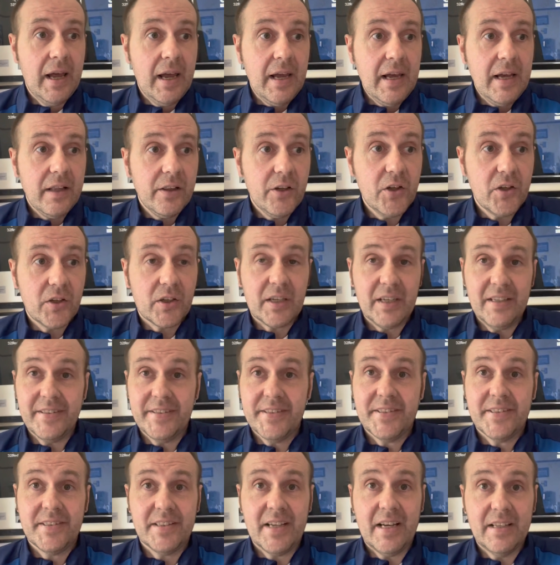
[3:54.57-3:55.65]
Look,
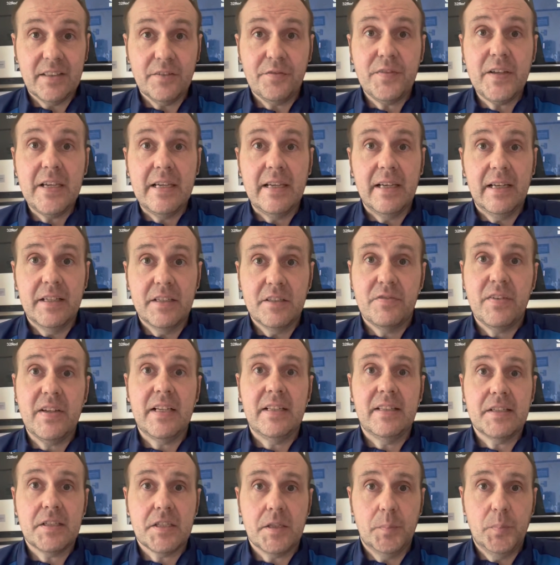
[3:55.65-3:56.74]
it's a defeat and it's very
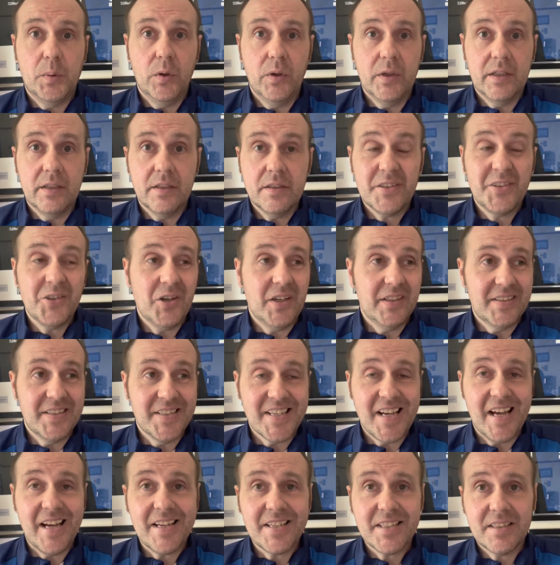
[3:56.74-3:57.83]
disappointing. It's not a
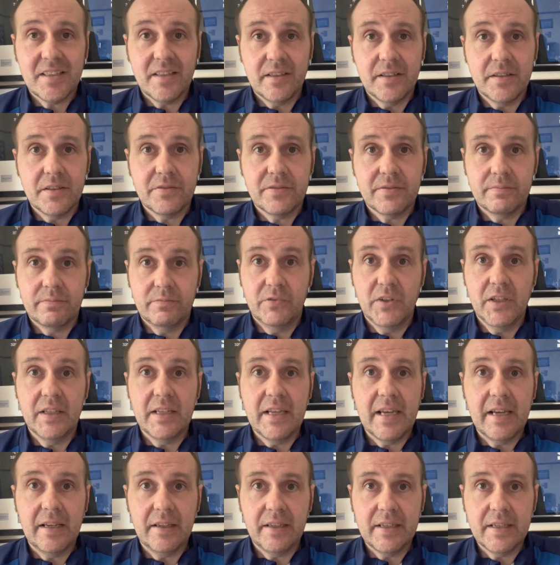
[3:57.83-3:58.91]
disaster. It's
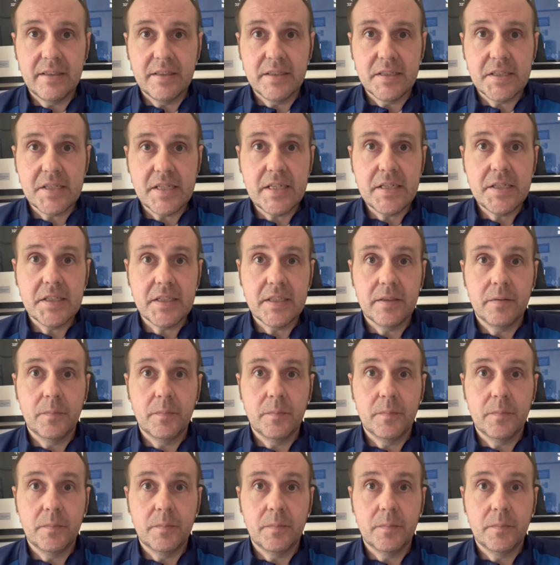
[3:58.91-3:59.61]
really early in the season.